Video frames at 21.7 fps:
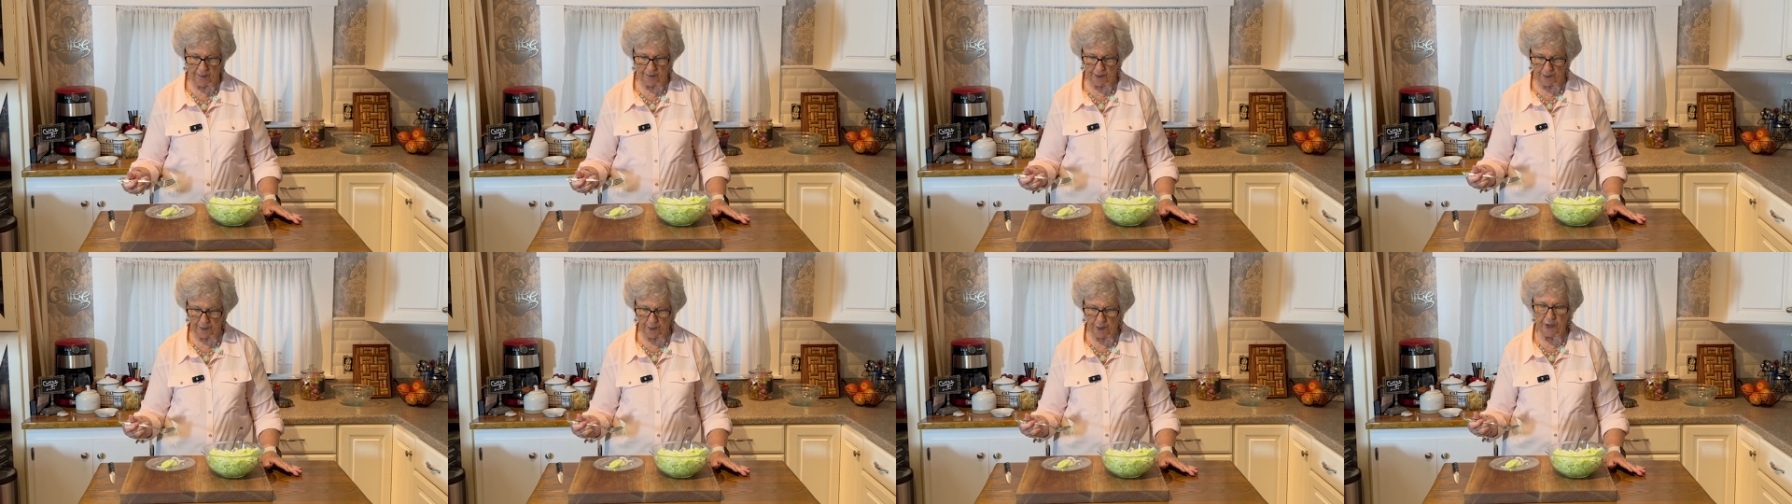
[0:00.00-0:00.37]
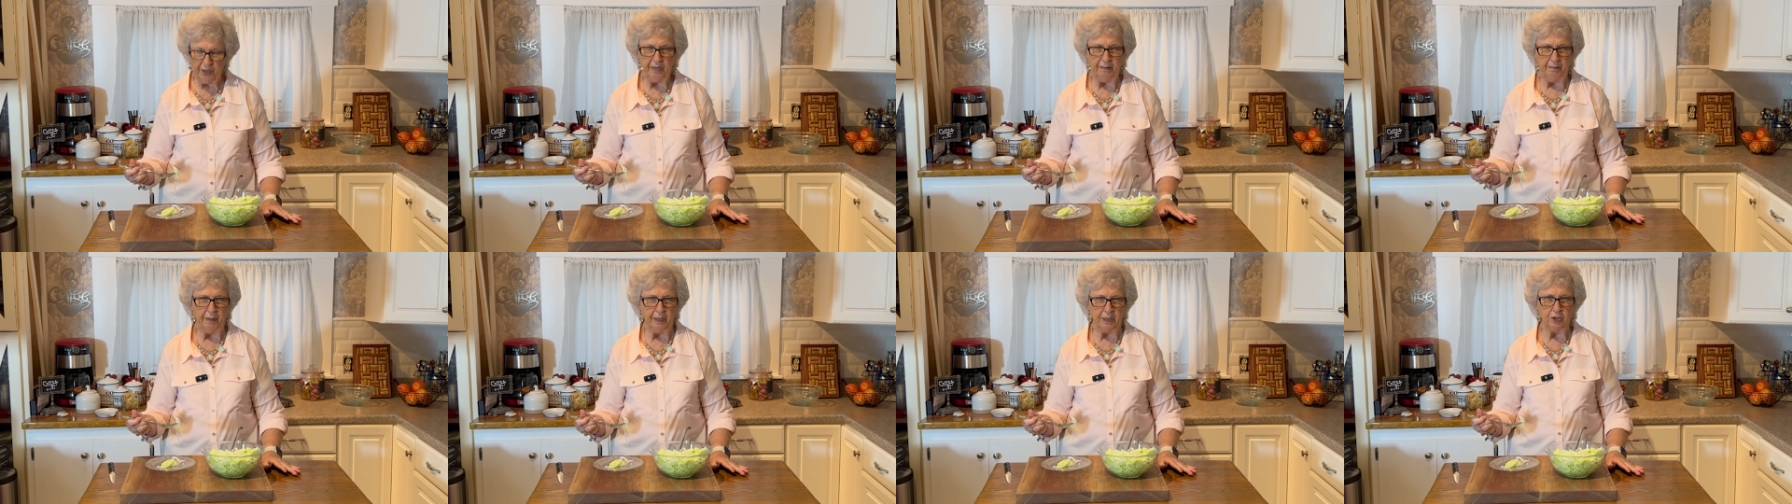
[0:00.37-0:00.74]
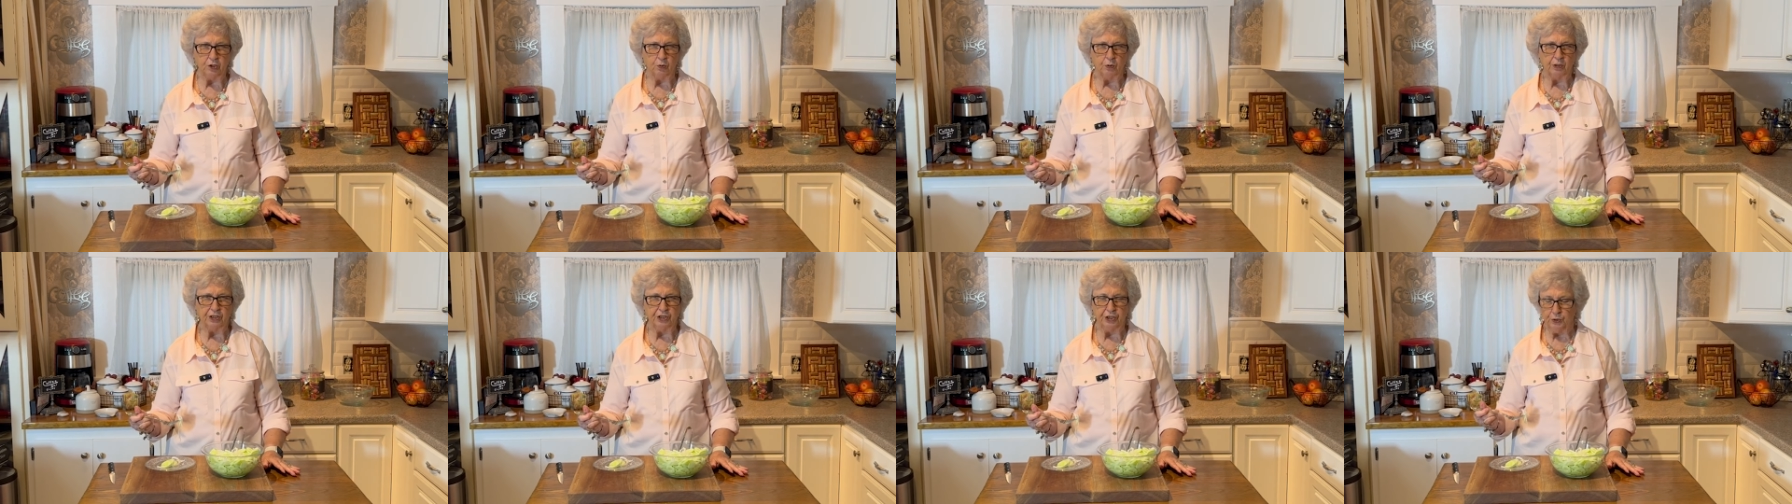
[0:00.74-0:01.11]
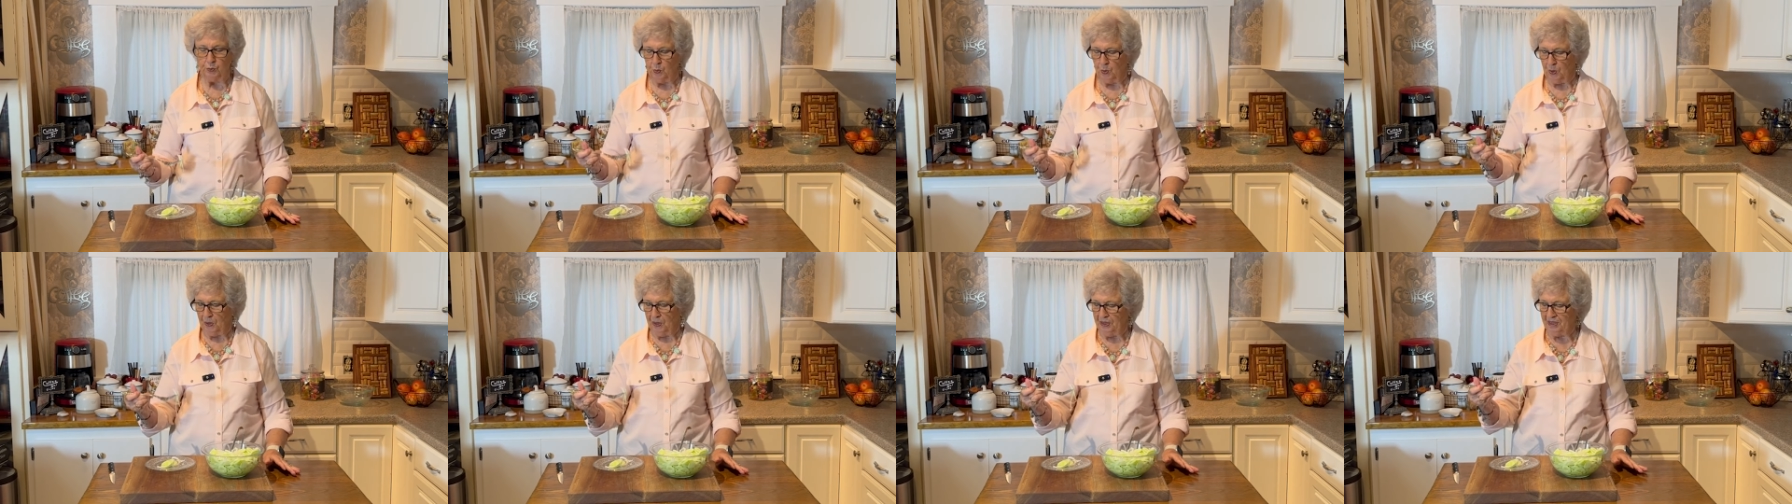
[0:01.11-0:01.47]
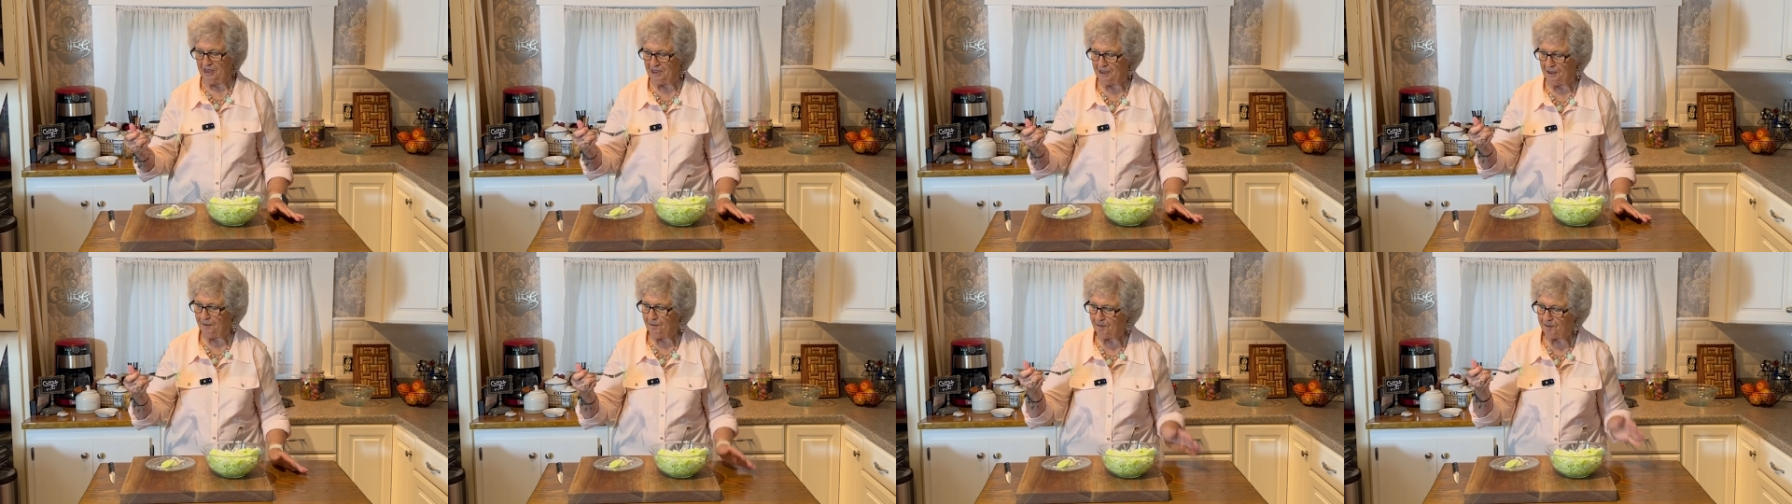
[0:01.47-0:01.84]
but pretty much what you
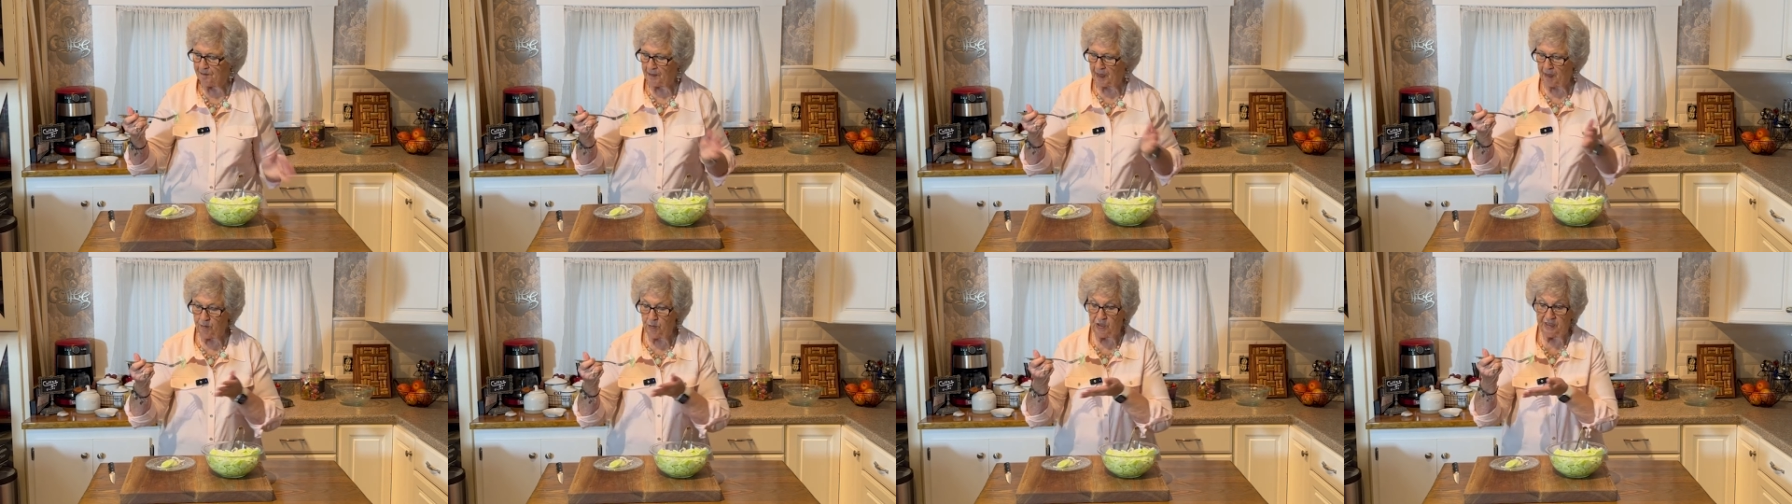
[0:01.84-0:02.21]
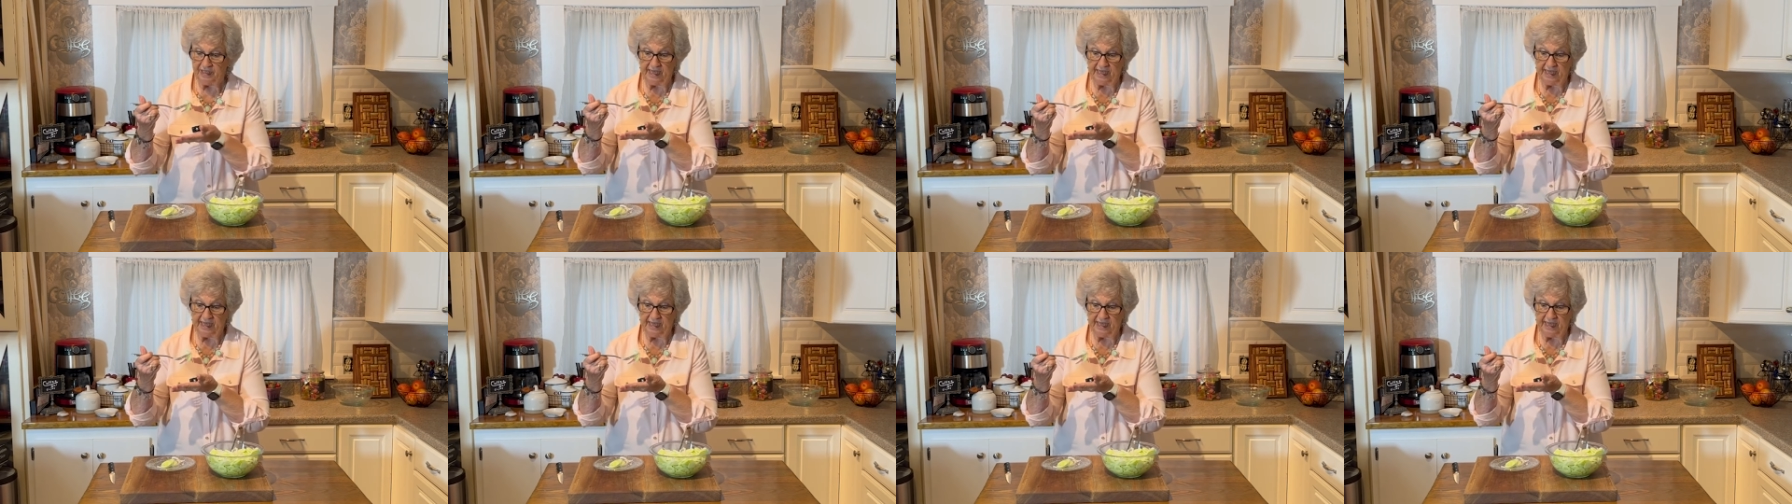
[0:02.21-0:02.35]
want. I'm gonna